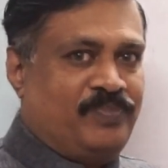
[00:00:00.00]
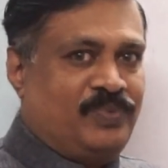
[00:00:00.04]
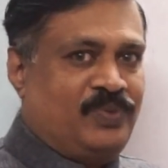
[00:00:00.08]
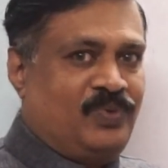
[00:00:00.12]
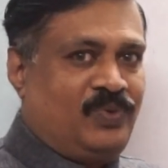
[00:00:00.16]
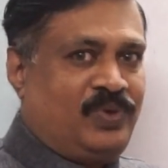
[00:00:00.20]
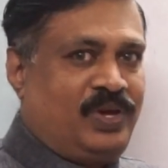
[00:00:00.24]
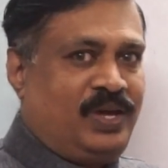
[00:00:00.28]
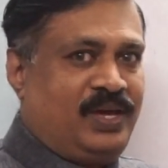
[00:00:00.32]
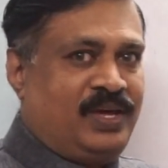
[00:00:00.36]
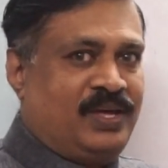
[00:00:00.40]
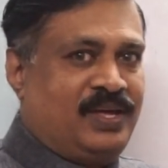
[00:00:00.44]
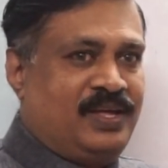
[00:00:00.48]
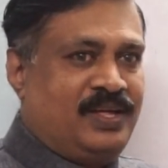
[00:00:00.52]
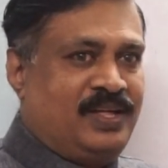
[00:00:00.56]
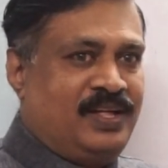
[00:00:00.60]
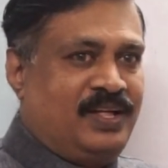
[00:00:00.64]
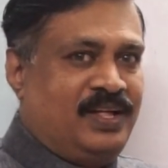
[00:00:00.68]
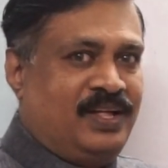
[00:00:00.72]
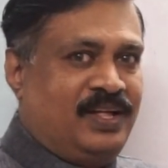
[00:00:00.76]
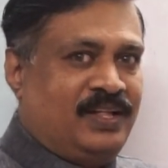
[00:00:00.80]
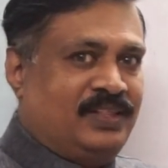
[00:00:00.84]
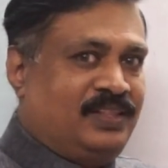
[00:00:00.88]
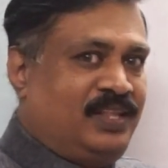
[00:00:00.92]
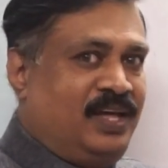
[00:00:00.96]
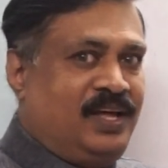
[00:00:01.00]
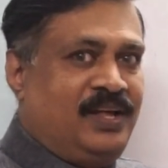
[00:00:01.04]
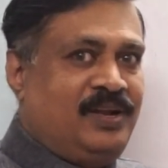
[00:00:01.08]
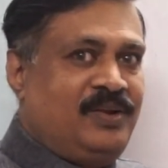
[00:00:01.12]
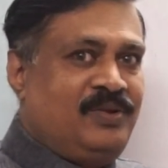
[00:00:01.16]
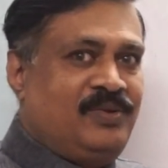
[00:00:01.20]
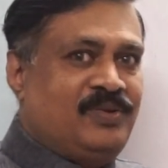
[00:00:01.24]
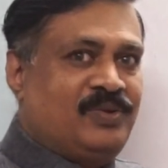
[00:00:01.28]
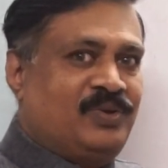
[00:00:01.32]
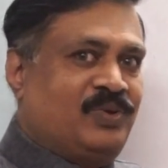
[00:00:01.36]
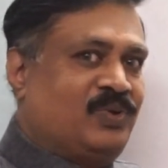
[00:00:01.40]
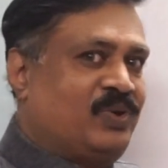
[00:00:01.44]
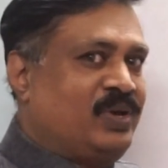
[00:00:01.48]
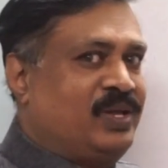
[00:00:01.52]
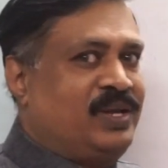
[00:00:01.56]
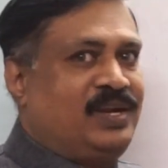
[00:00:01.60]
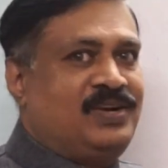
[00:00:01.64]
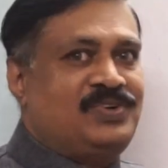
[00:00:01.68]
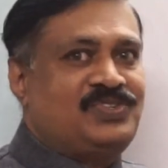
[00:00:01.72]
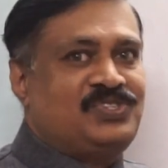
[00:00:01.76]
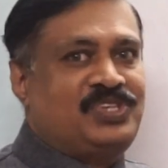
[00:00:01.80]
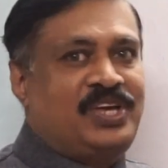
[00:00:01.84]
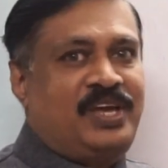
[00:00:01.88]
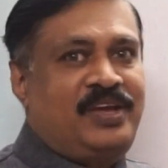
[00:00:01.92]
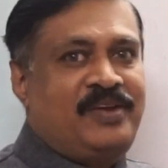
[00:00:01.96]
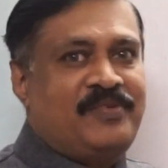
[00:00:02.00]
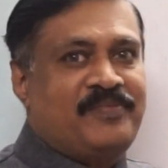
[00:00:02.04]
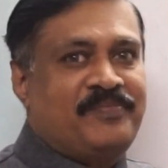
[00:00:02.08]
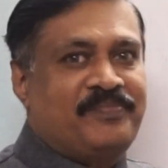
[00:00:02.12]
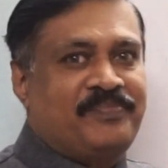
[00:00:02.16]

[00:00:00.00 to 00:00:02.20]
Okay, then you cannot say